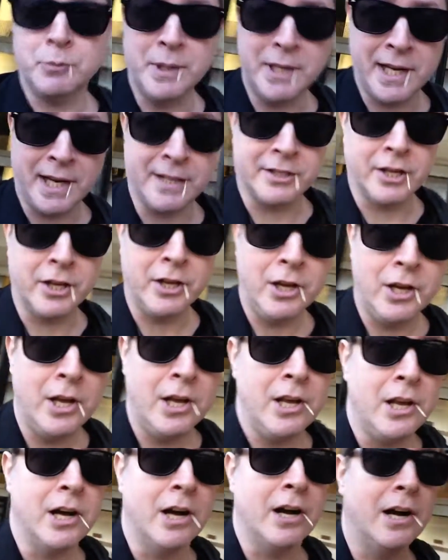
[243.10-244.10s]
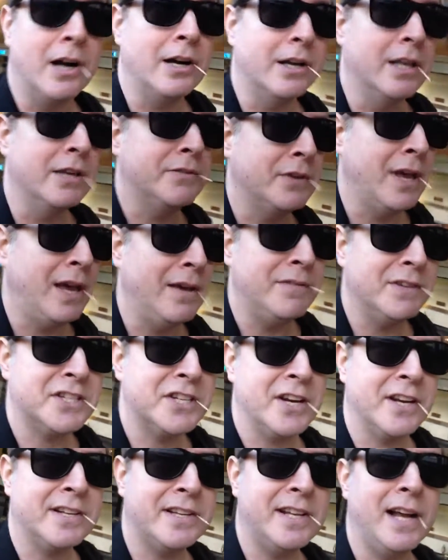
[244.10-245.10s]
weekend. If you haven't
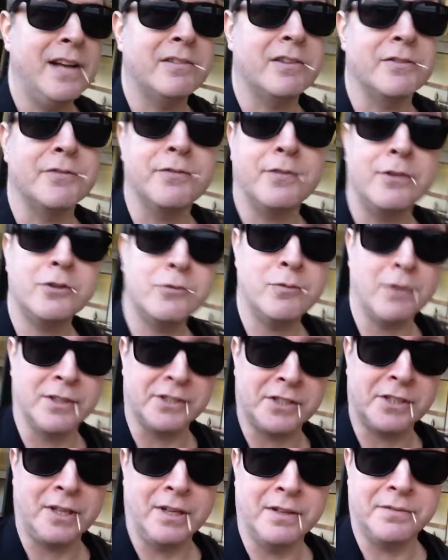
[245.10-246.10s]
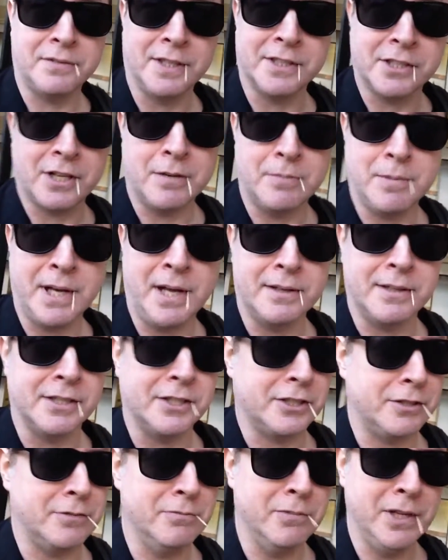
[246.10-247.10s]
checked out the first run stuff that's coming out,
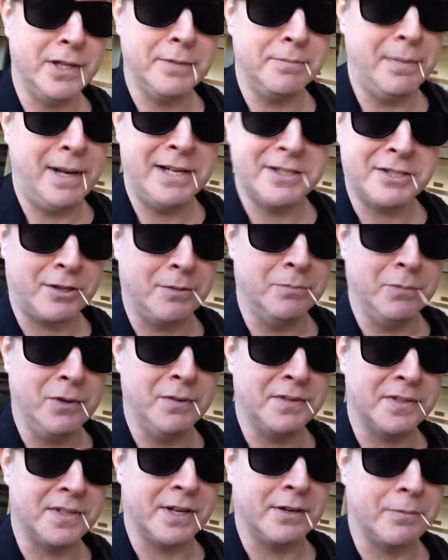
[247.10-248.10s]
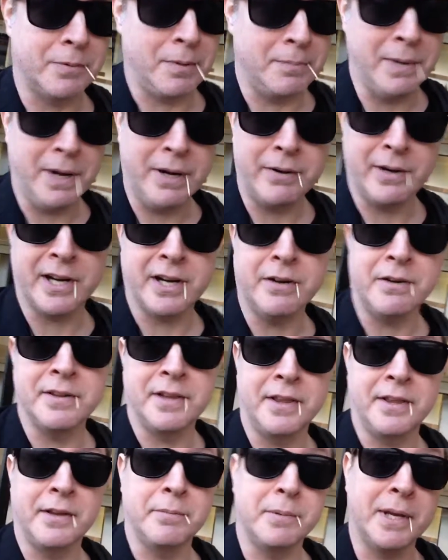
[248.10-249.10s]
there's some really magical movies that are premiering here,
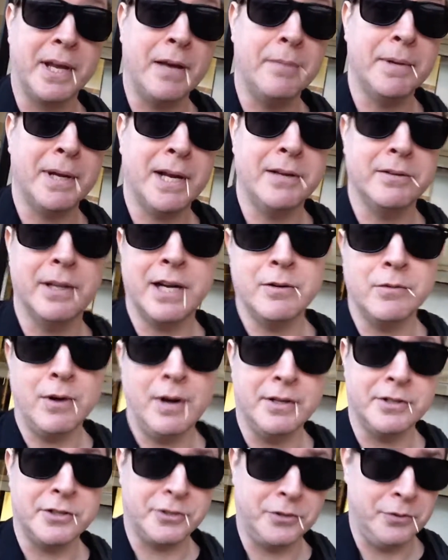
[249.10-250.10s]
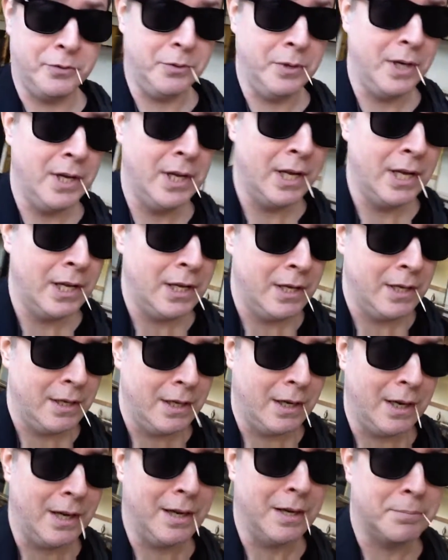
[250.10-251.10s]
and then they'll be coming out later on to
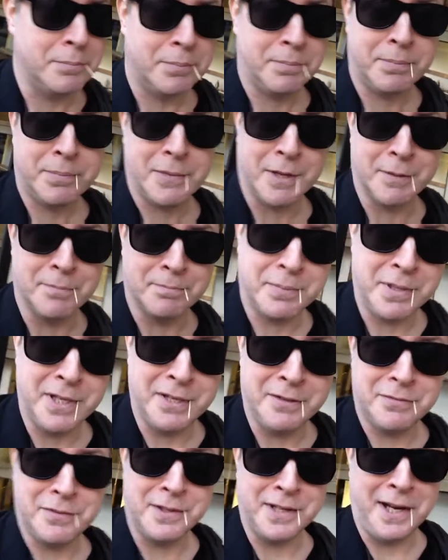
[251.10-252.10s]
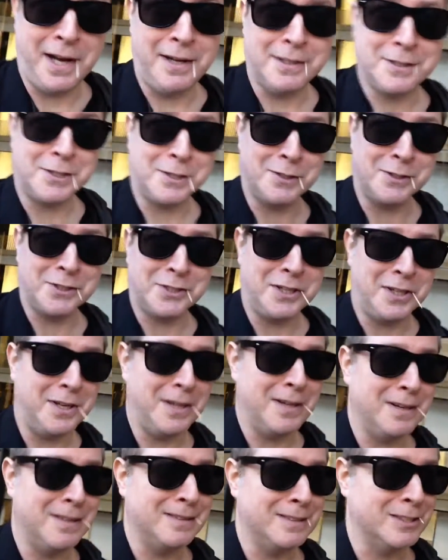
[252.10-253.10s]
compete for the Oscars.
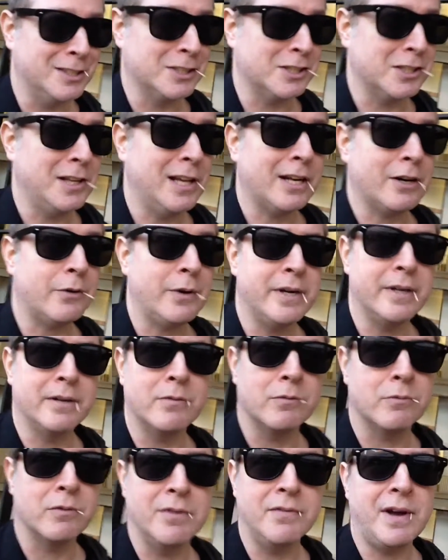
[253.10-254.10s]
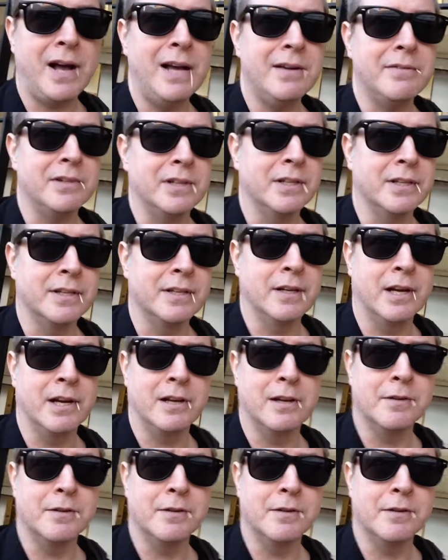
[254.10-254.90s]
There's a lot of great revival and